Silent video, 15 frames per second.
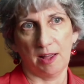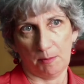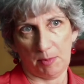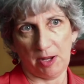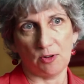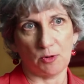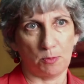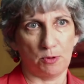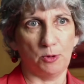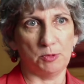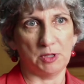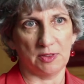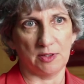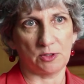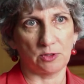peed or
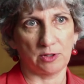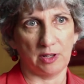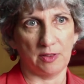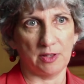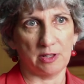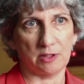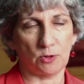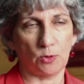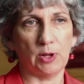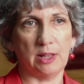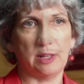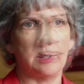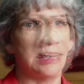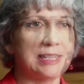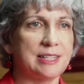pooped in the, in the toilet.